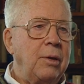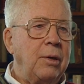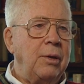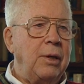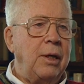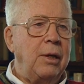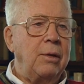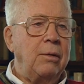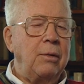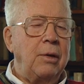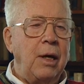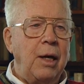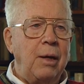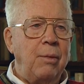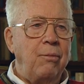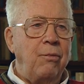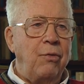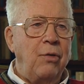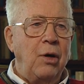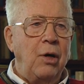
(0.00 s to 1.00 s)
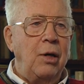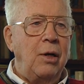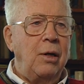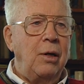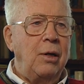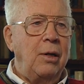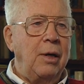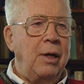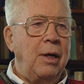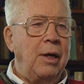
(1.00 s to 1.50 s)
and then came
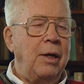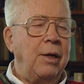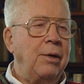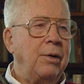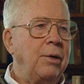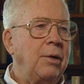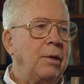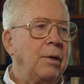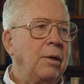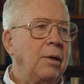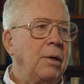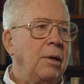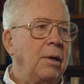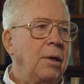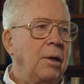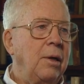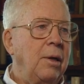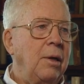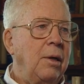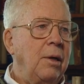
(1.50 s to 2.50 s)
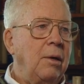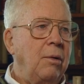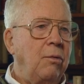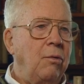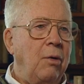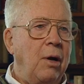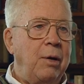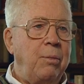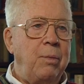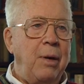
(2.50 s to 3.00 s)
fall and
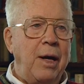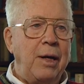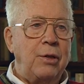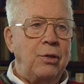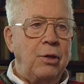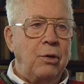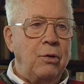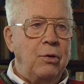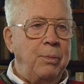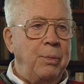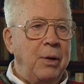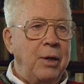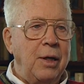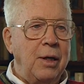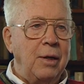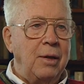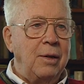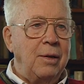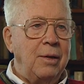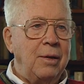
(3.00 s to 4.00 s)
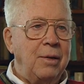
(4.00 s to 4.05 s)
right back to Cooper Hill.